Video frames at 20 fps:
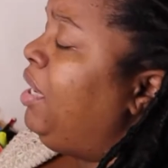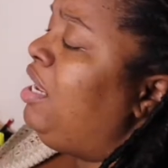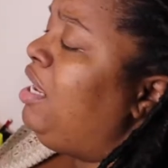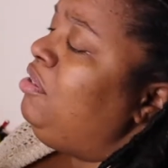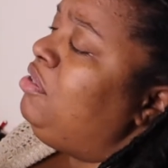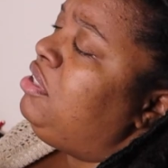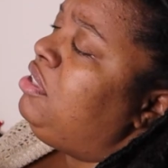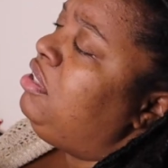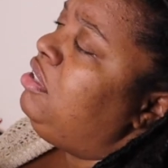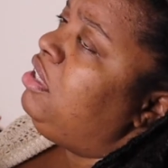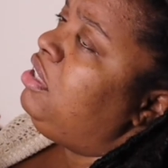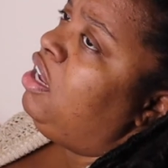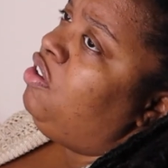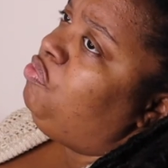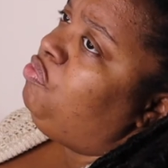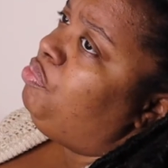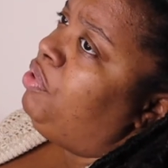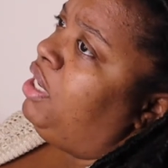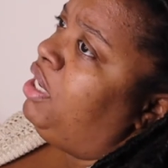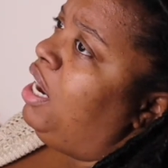but I used to
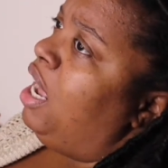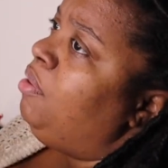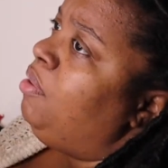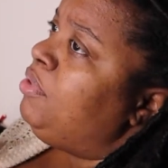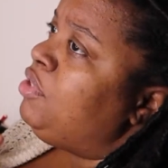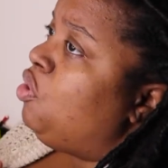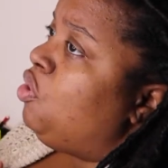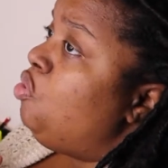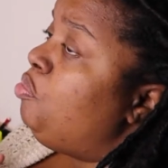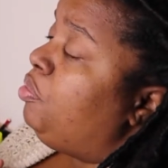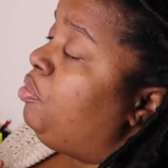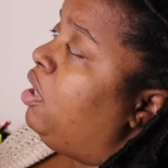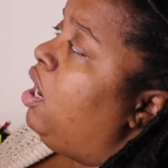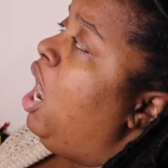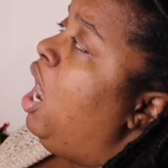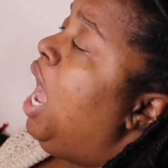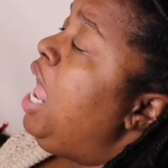love bread. I was Oprah.